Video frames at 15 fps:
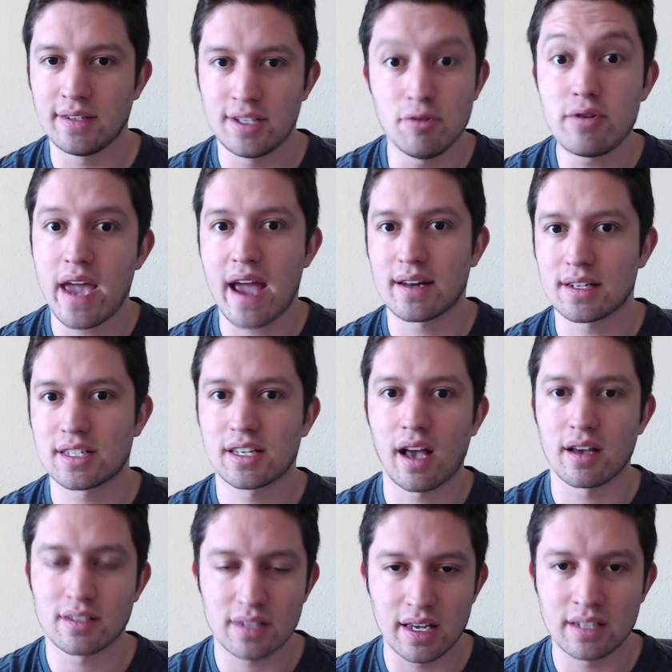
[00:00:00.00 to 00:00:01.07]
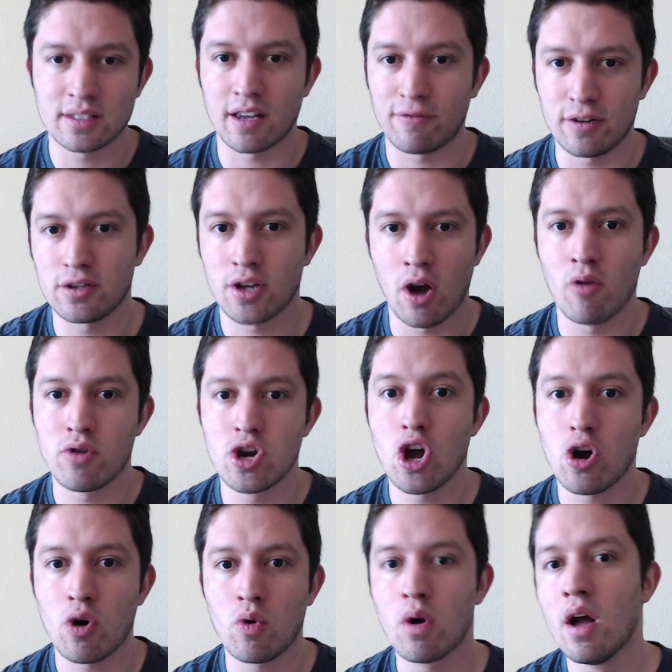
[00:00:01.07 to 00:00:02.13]
You can't discuss things if you don't
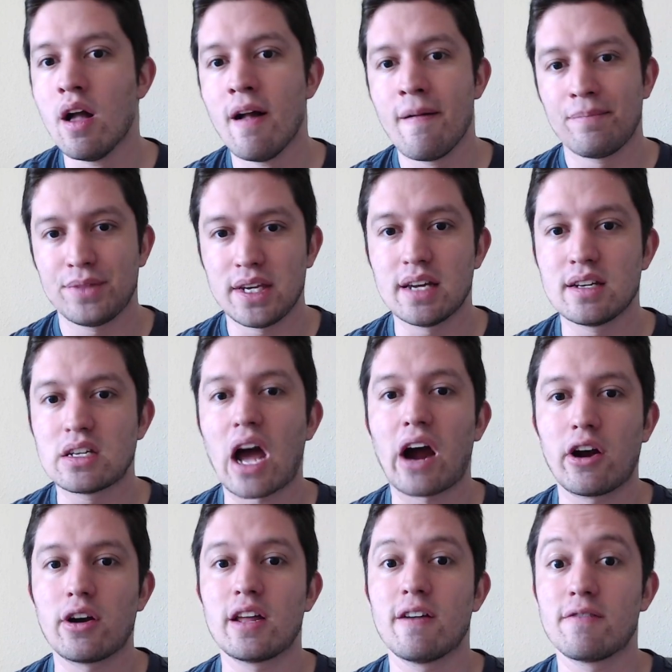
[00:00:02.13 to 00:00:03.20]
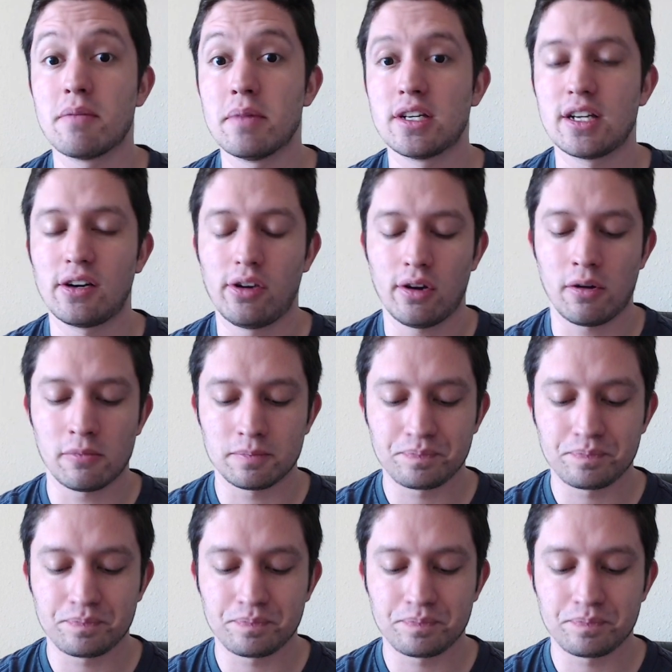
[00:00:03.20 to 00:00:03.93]
know the entirety of the material.